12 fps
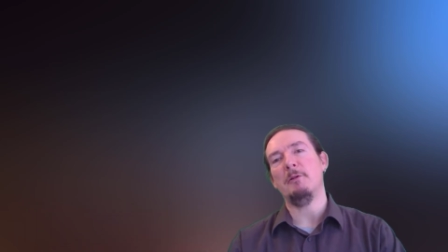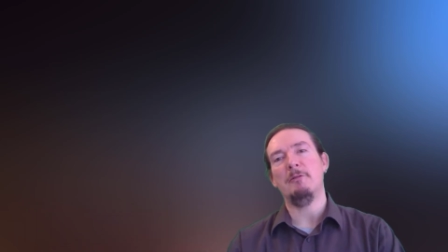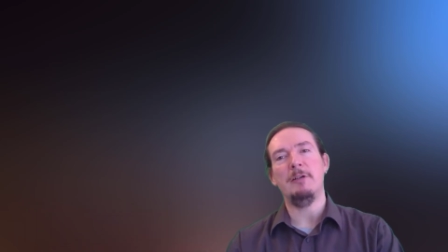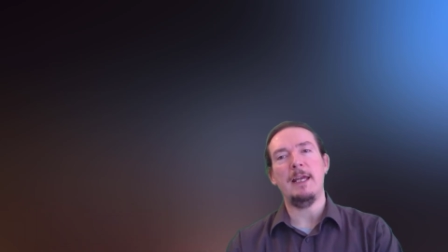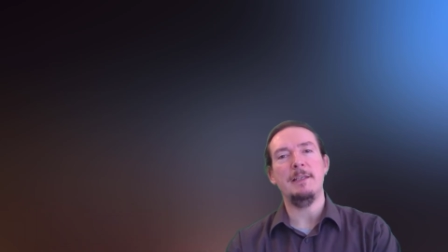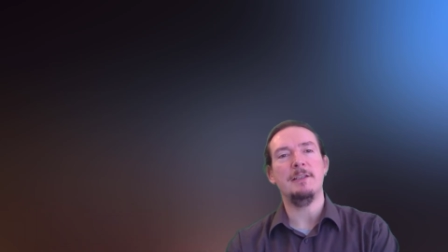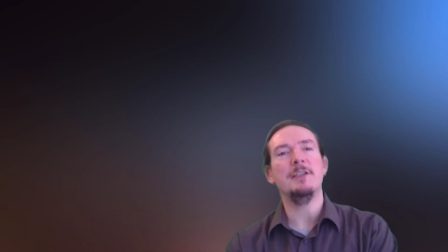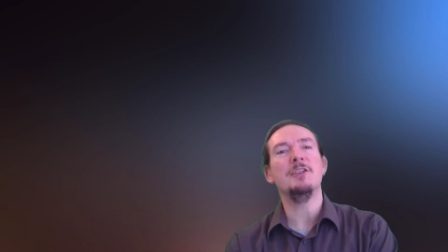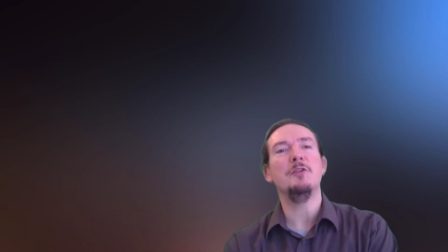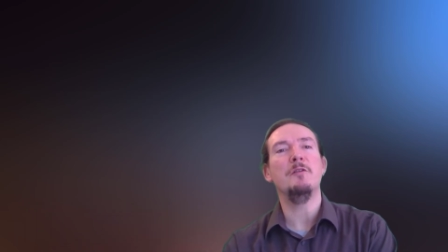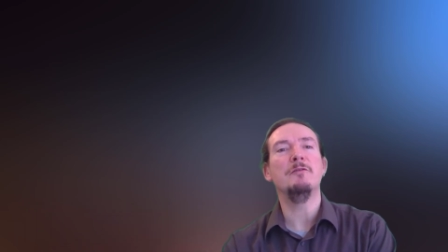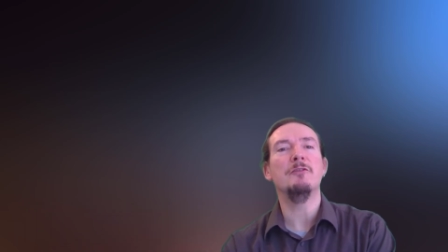creators
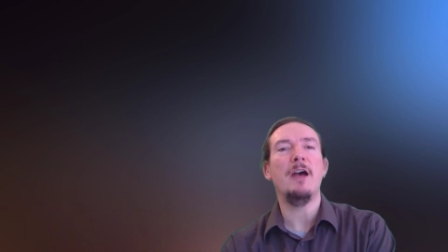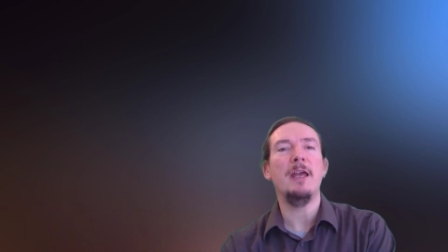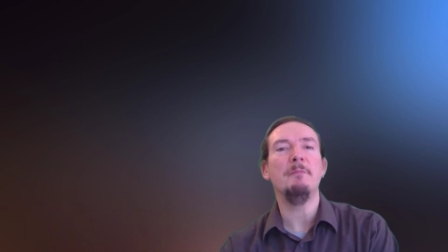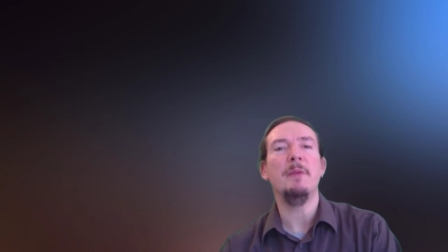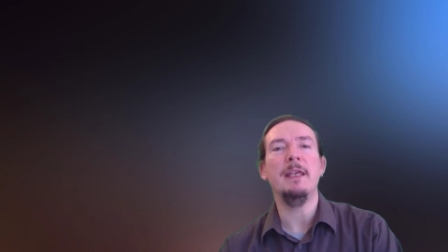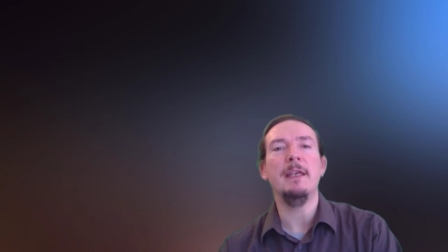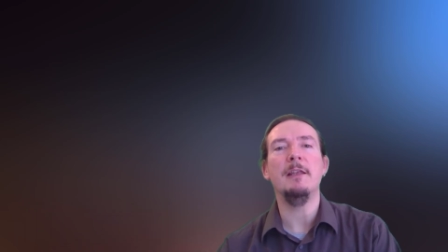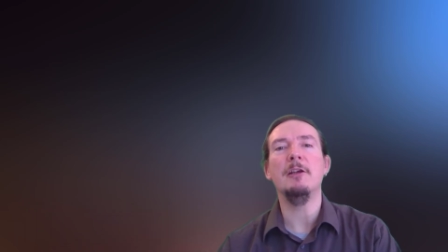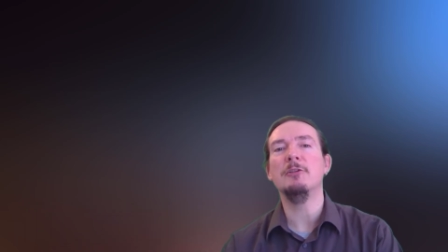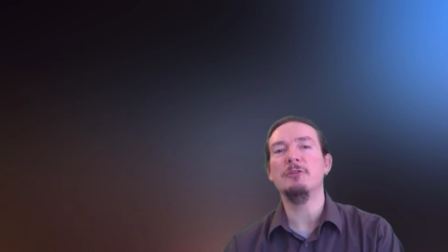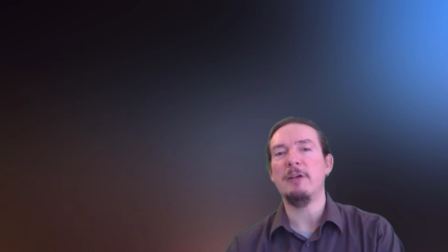who have tried making and